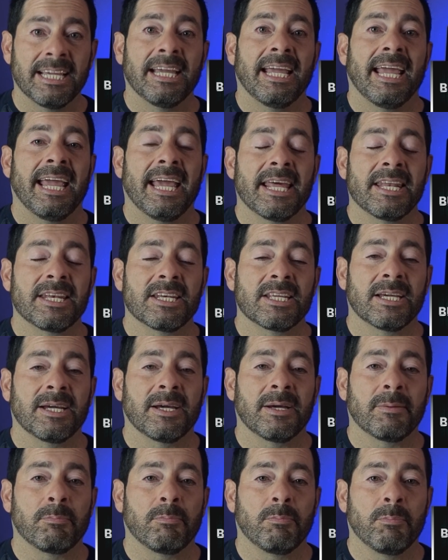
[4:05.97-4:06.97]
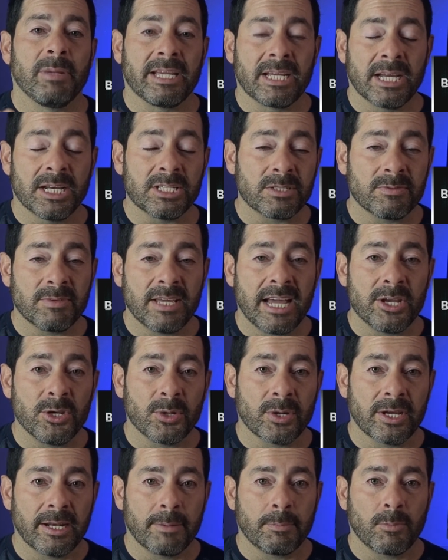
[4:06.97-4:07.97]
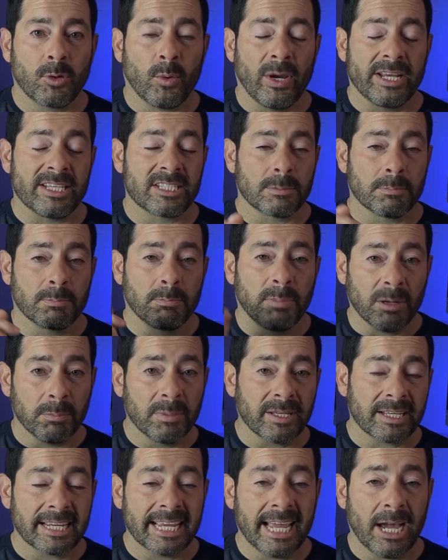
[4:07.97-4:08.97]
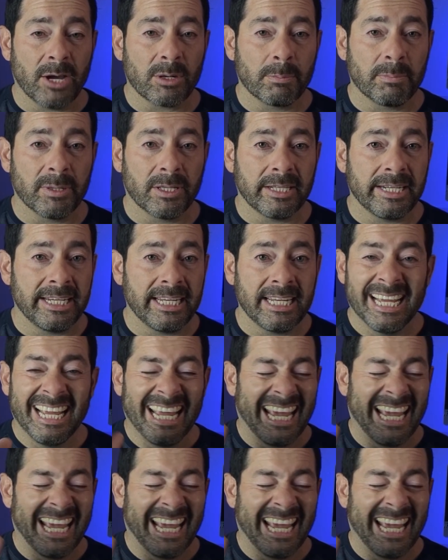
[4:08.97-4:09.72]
And because of that, you're going to create some public accountability,